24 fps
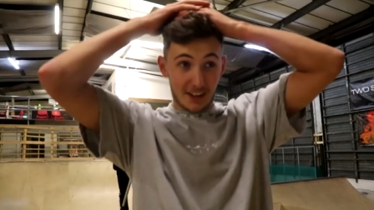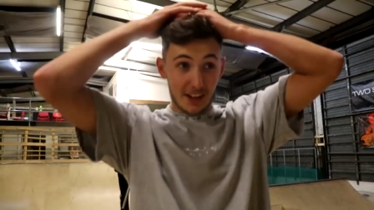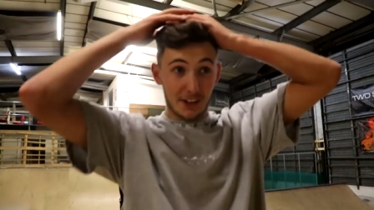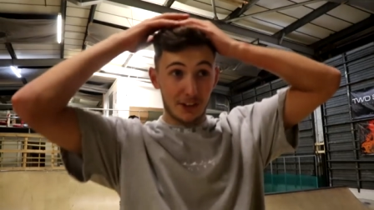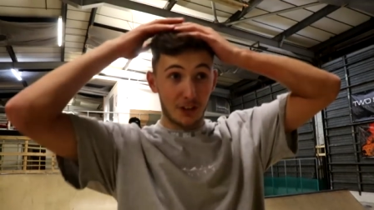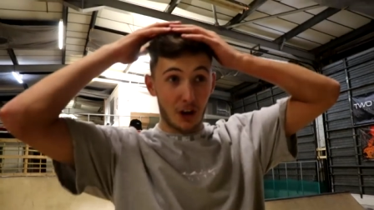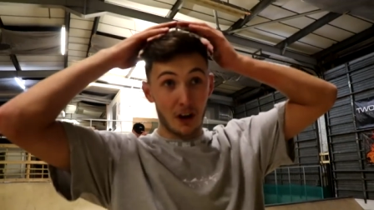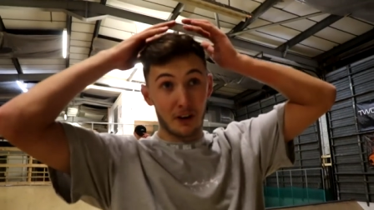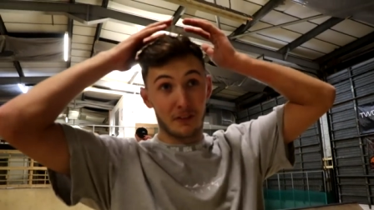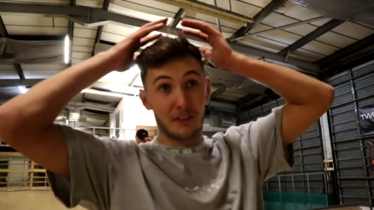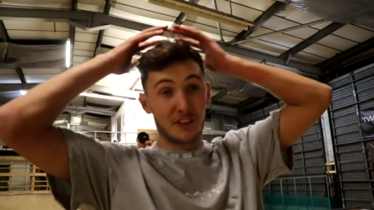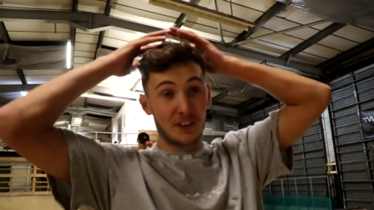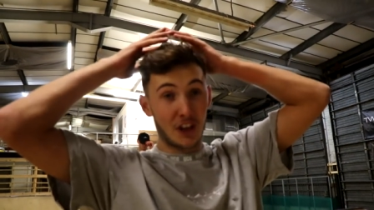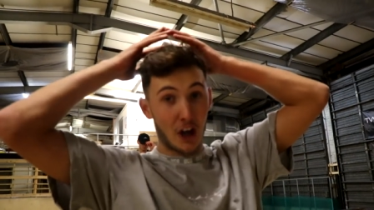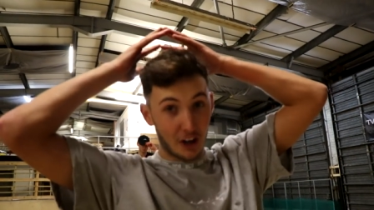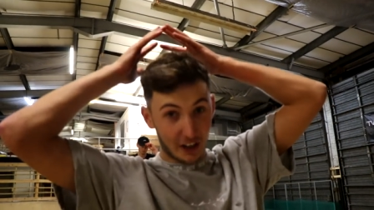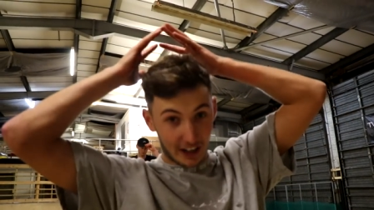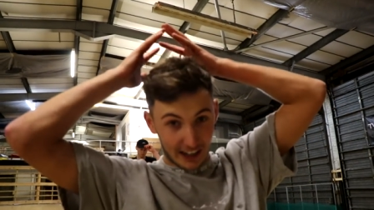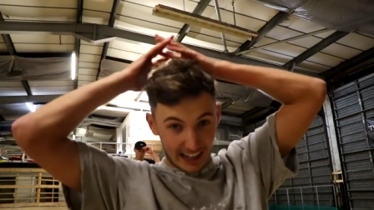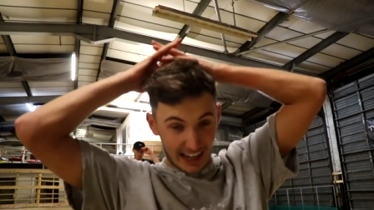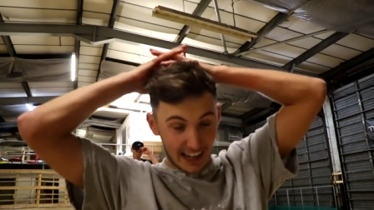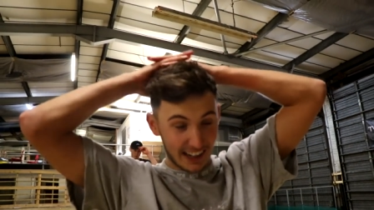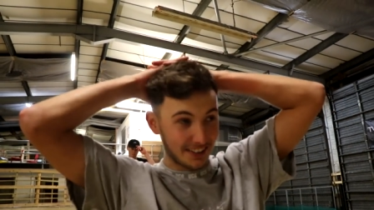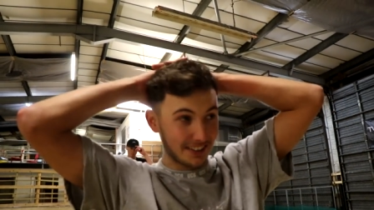Dog for dog,
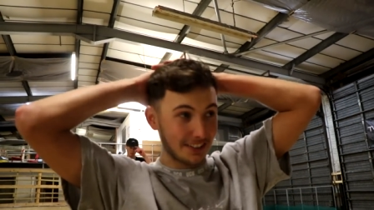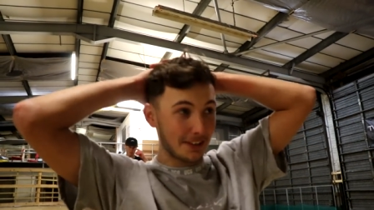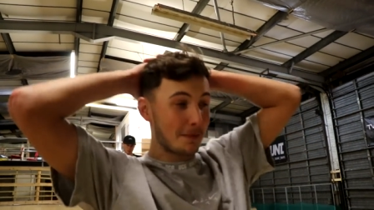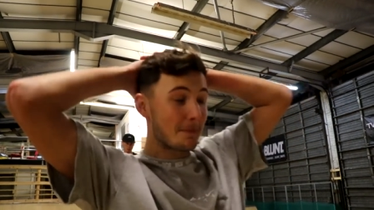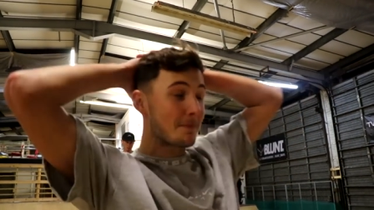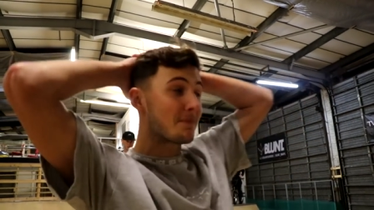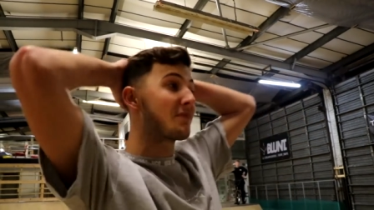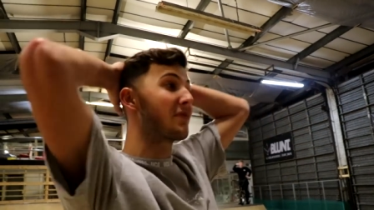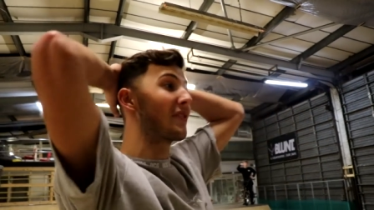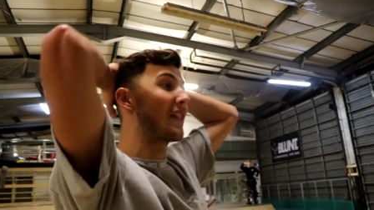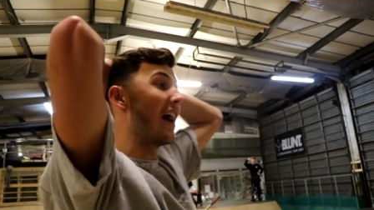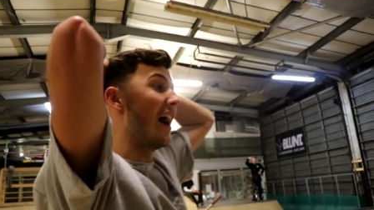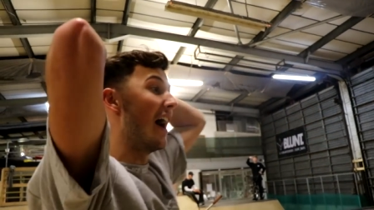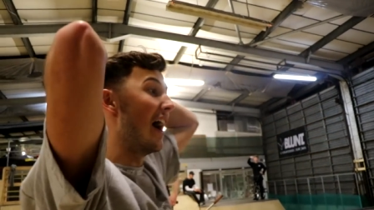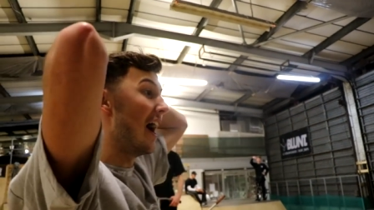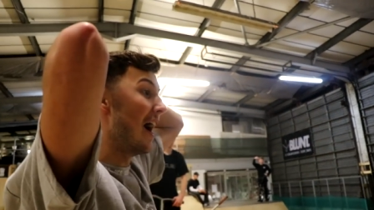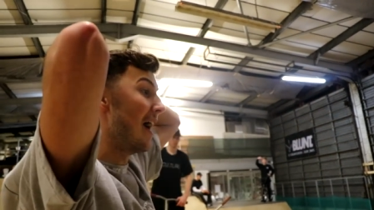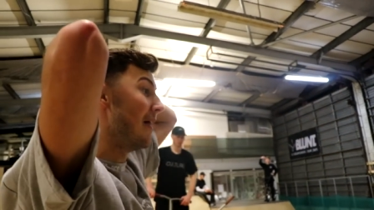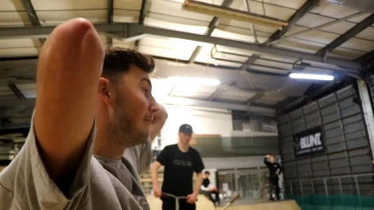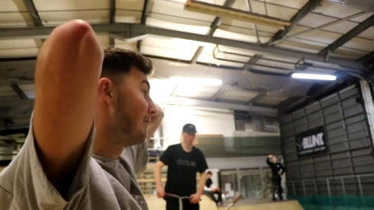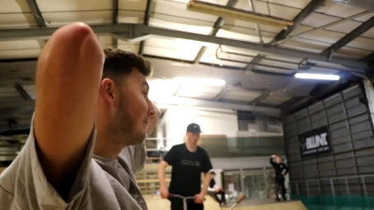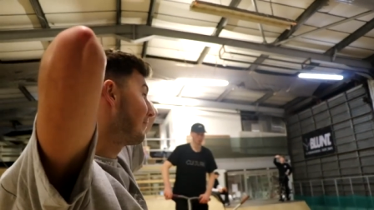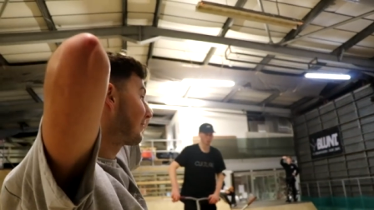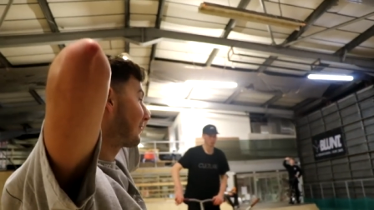I guess.
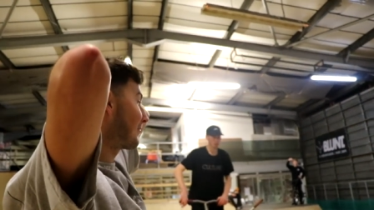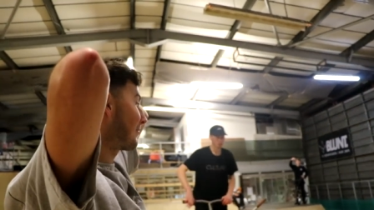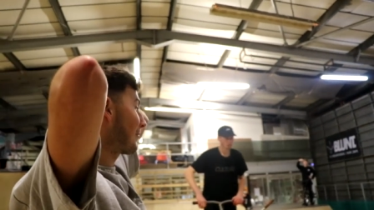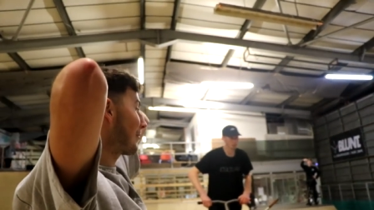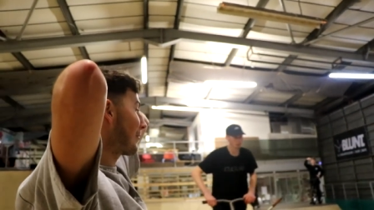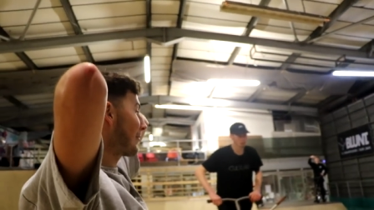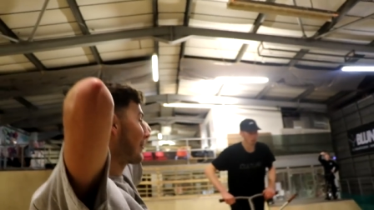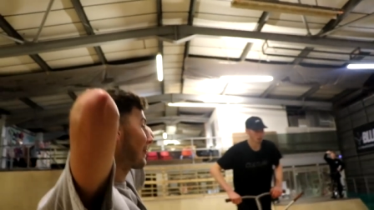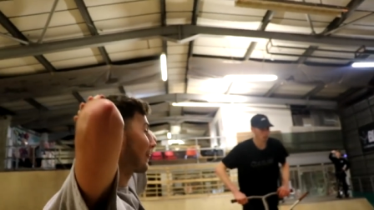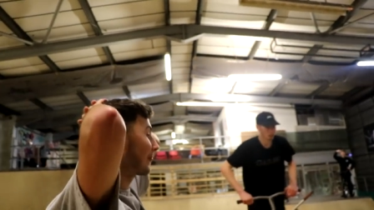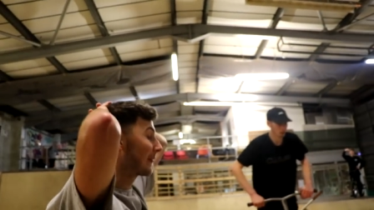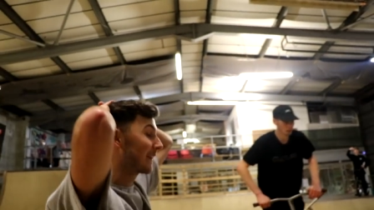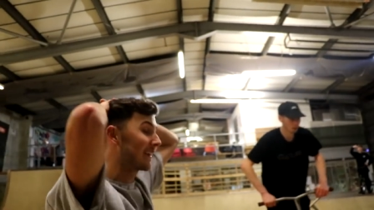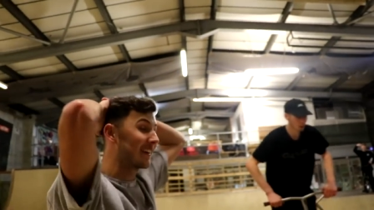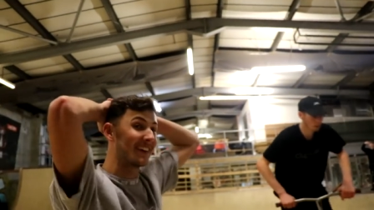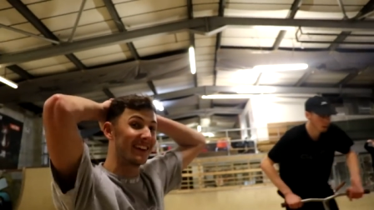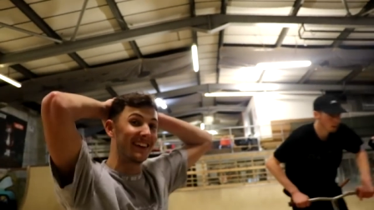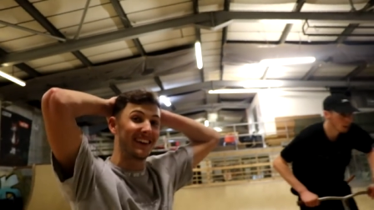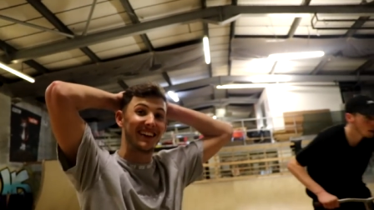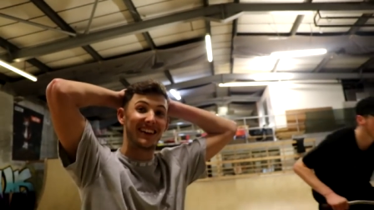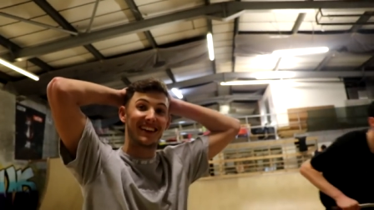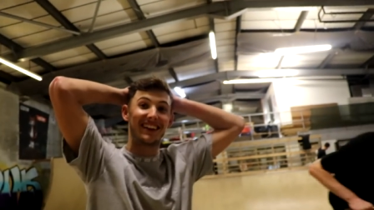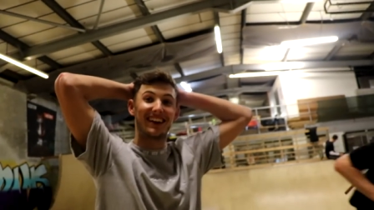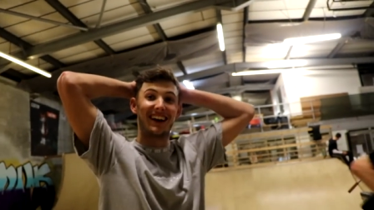Uh, what do you mean dog
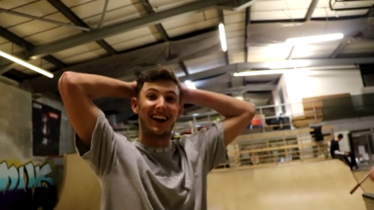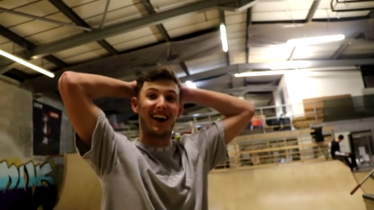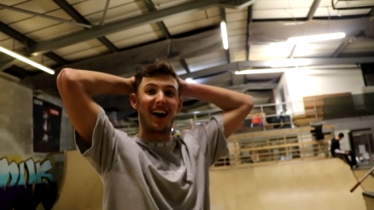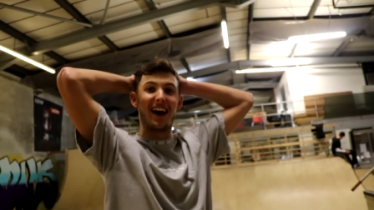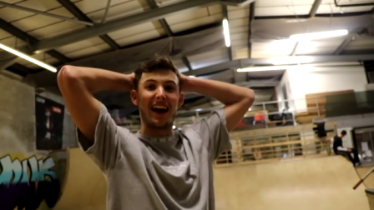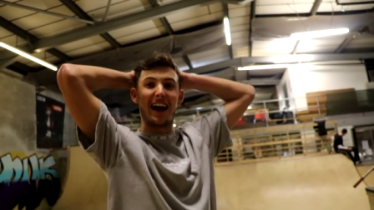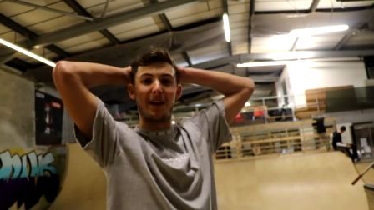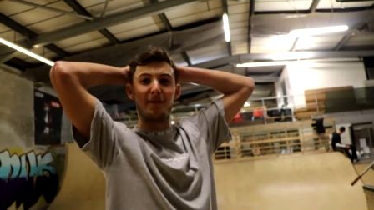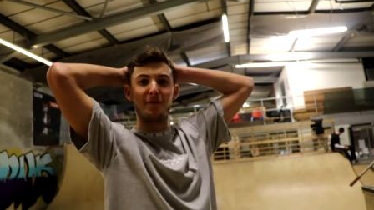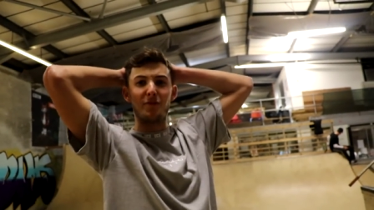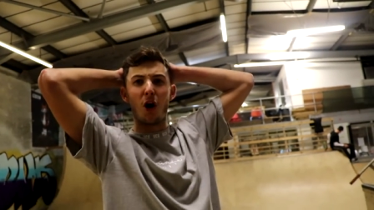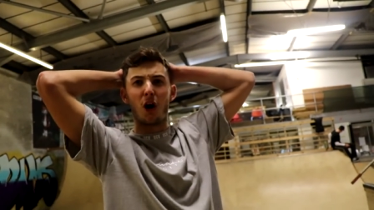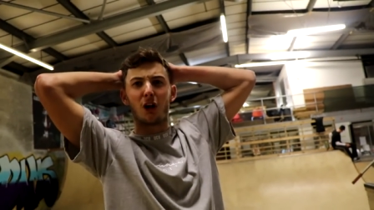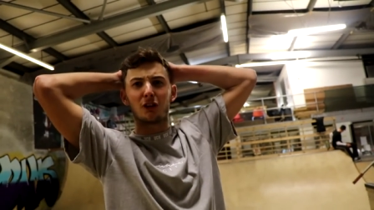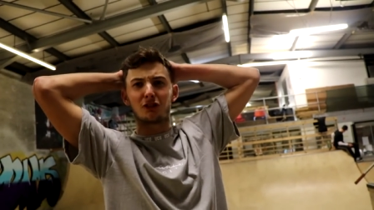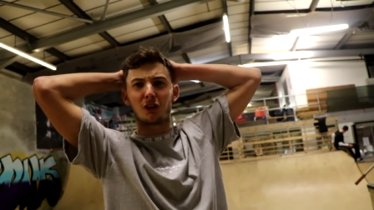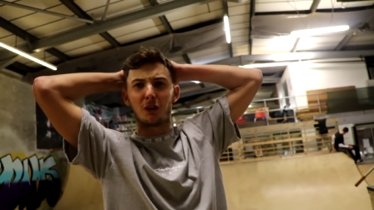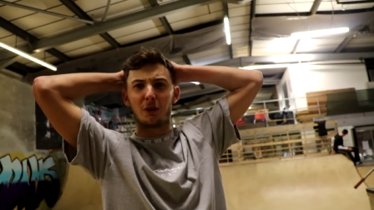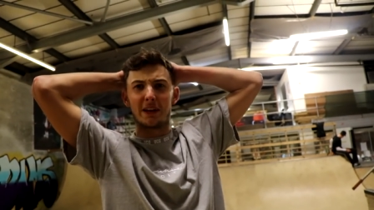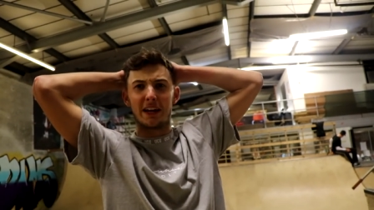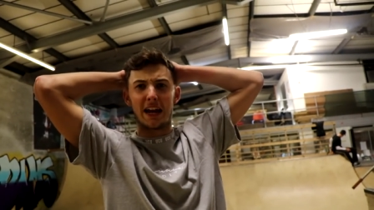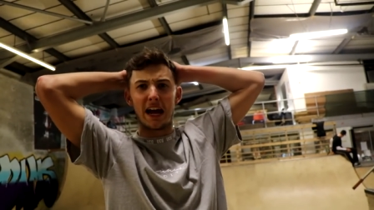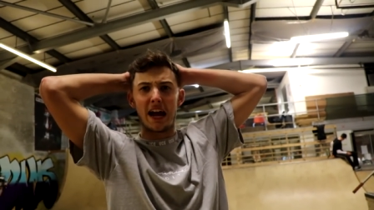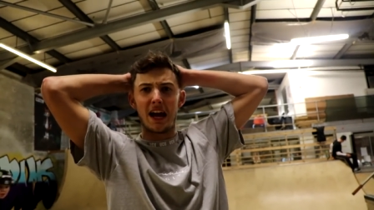for dog? That's I'm a
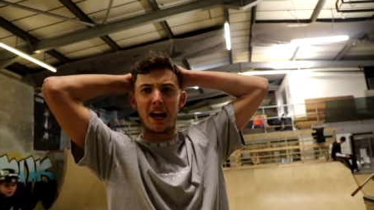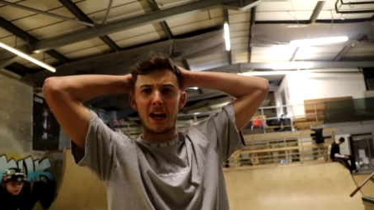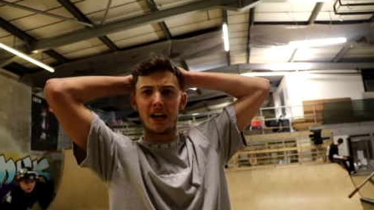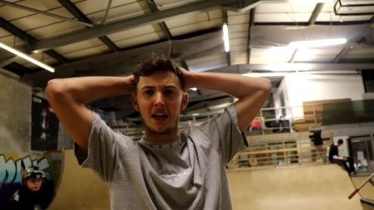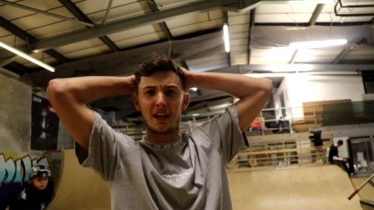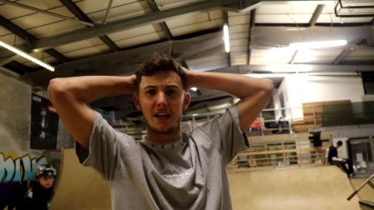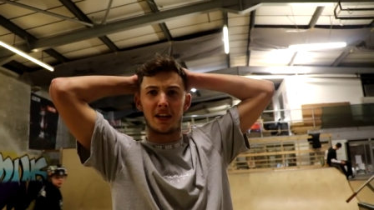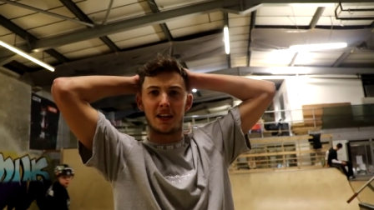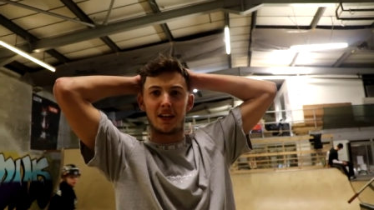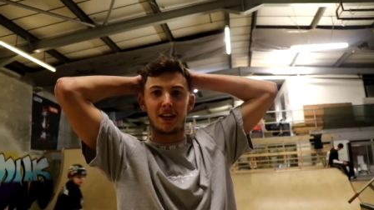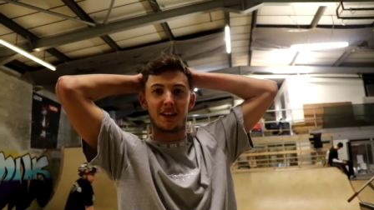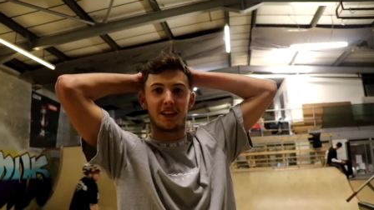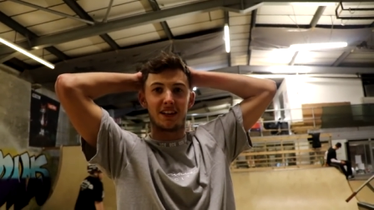nice set, lad.